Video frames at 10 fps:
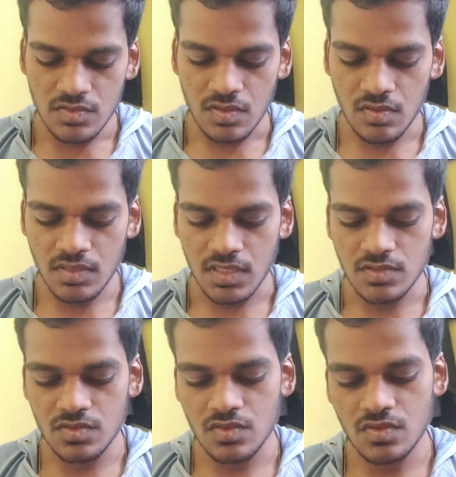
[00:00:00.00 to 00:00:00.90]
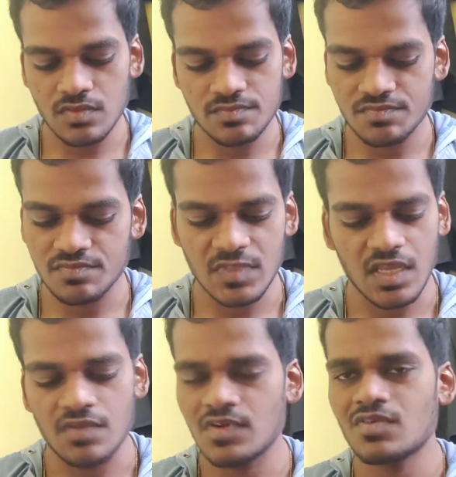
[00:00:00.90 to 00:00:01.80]
So alright, so
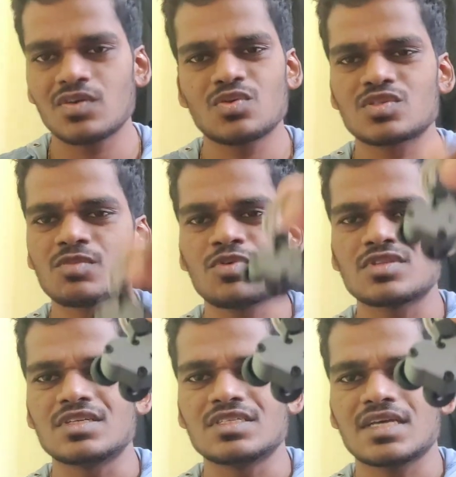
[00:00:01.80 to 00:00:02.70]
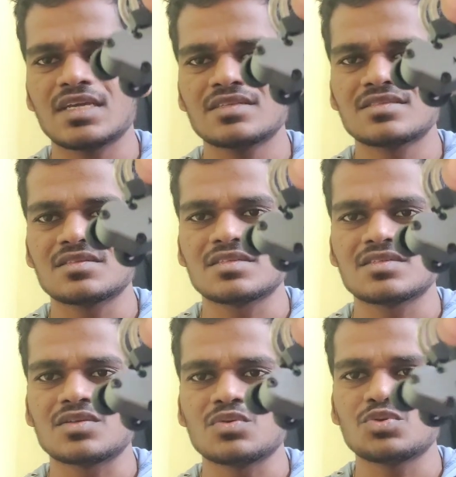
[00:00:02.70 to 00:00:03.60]
everyone knows about the design. This
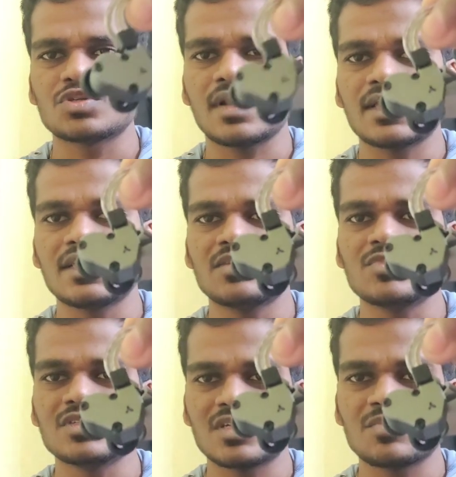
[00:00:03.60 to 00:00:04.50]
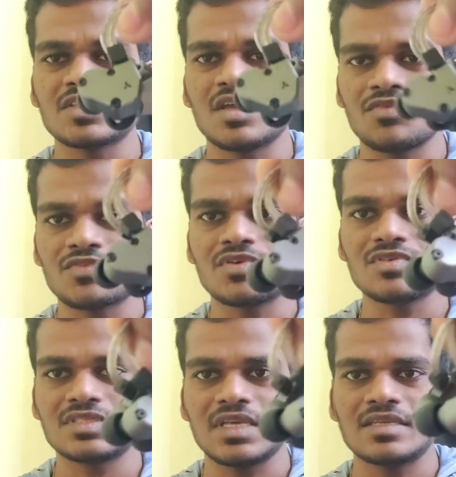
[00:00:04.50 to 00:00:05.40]
is usual IEM design, but they of
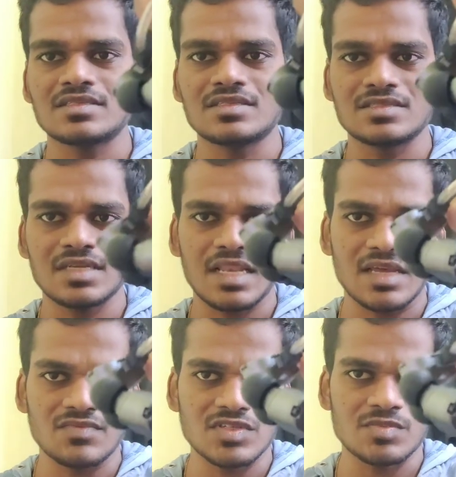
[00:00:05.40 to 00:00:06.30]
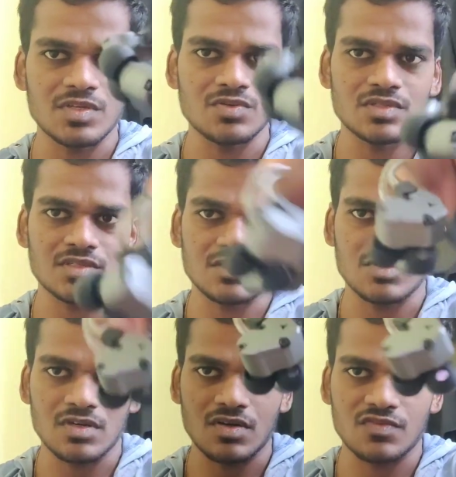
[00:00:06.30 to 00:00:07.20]
course changed the design language by using
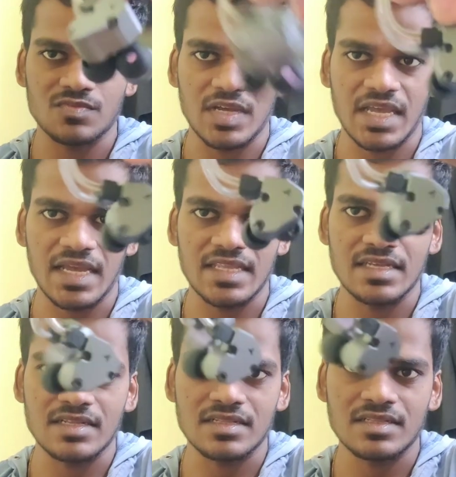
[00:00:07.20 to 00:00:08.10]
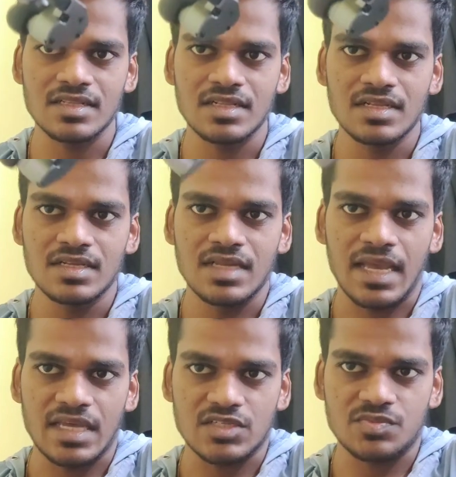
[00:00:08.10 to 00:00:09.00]
some sort of mechanical
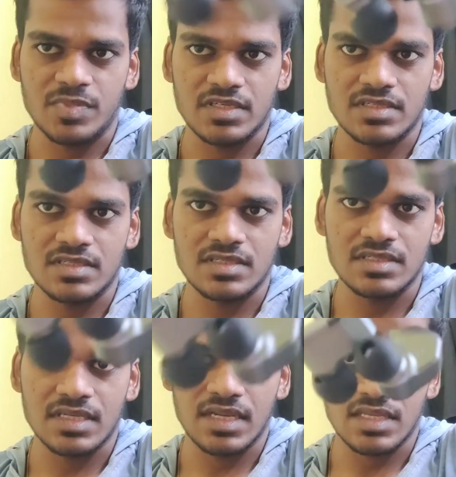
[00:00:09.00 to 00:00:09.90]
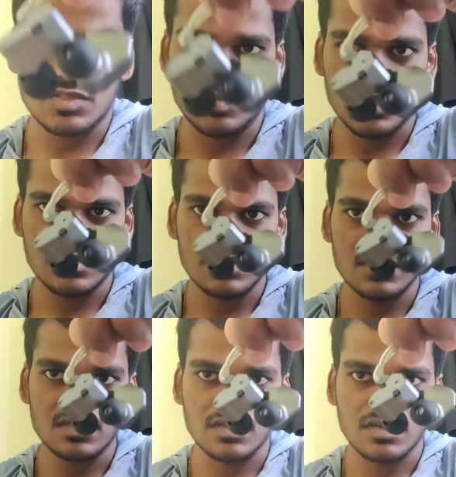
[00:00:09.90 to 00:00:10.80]
aspects, design
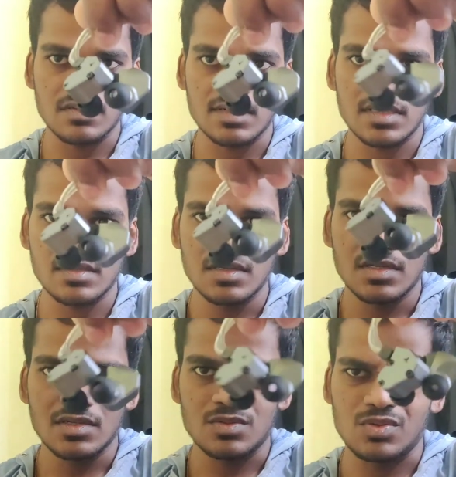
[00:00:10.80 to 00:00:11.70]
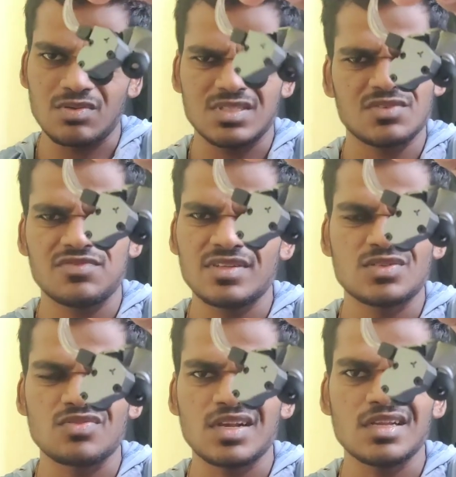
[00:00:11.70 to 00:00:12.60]
aspects. Alright, so it just
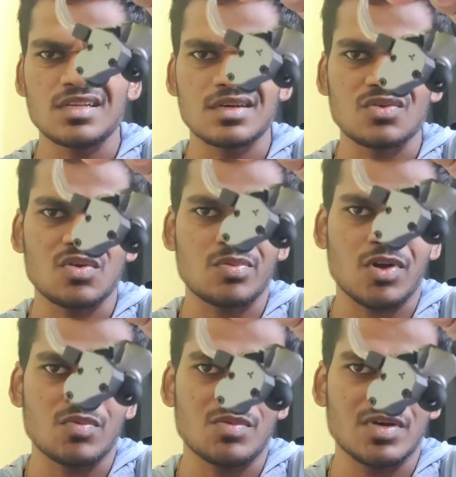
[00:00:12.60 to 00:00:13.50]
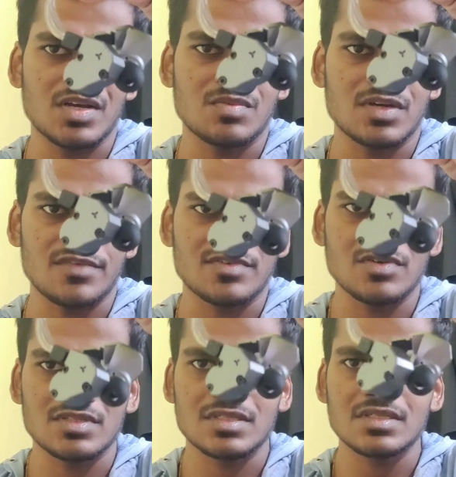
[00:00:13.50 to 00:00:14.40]
fits well in here, no problem at all. But of
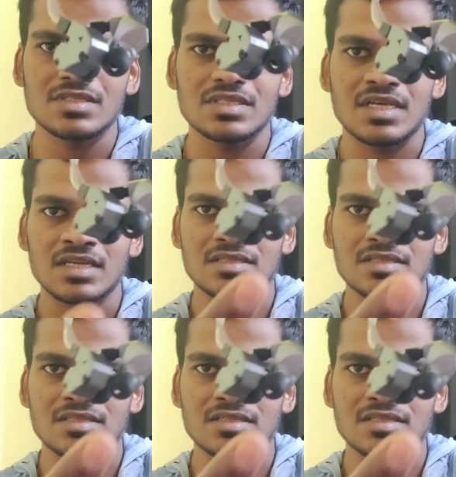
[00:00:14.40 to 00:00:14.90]
course, since it